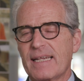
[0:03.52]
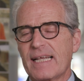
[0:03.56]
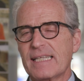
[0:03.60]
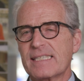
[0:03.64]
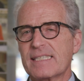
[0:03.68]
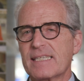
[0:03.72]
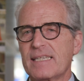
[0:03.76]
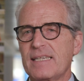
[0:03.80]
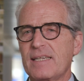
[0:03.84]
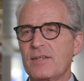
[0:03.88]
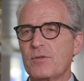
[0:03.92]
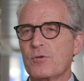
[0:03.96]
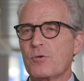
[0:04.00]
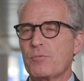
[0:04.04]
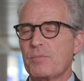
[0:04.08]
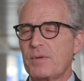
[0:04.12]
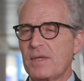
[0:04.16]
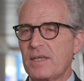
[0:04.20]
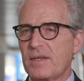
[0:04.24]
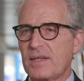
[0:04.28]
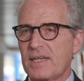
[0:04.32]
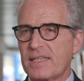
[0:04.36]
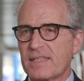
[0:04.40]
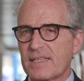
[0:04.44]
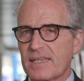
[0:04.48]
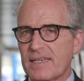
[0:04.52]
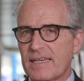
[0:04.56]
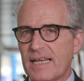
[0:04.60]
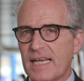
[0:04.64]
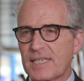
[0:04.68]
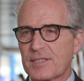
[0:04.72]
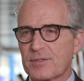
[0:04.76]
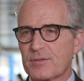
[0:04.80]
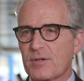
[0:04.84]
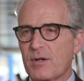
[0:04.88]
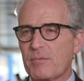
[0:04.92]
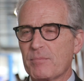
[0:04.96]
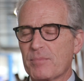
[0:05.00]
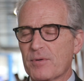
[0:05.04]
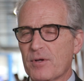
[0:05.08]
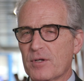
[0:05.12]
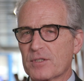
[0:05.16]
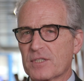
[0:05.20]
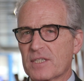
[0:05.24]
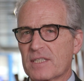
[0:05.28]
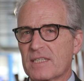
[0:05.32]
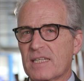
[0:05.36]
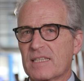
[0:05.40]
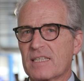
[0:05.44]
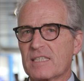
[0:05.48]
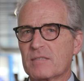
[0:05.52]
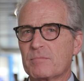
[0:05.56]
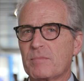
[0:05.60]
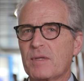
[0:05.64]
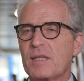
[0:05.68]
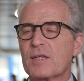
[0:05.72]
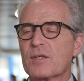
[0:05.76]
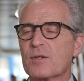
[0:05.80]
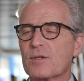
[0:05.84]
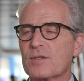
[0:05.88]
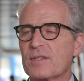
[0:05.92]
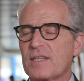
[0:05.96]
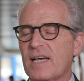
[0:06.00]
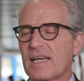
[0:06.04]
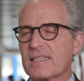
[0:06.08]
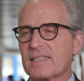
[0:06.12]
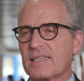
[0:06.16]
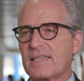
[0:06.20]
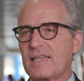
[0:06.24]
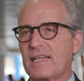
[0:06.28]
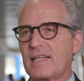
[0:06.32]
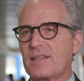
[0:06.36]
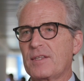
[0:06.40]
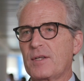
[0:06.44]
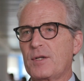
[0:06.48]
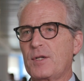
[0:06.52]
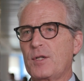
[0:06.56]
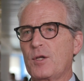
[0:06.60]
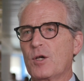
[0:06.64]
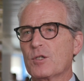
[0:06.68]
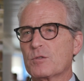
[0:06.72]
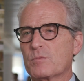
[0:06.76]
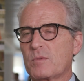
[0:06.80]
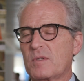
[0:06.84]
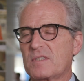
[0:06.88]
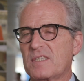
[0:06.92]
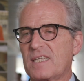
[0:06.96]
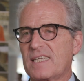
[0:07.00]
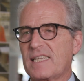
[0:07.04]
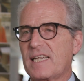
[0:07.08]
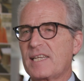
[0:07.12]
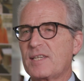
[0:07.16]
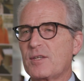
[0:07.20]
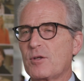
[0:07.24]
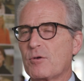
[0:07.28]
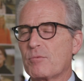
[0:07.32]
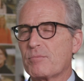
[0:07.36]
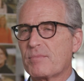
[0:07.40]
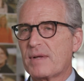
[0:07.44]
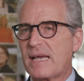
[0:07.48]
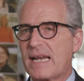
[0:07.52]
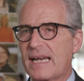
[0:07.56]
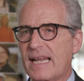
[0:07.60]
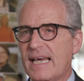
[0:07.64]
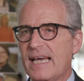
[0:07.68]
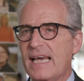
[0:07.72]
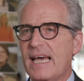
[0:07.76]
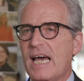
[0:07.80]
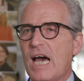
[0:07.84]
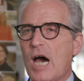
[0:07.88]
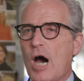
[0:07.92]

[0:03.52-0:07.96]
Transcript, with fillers: that's an European international project that has been conducted under the auspices and the umbrella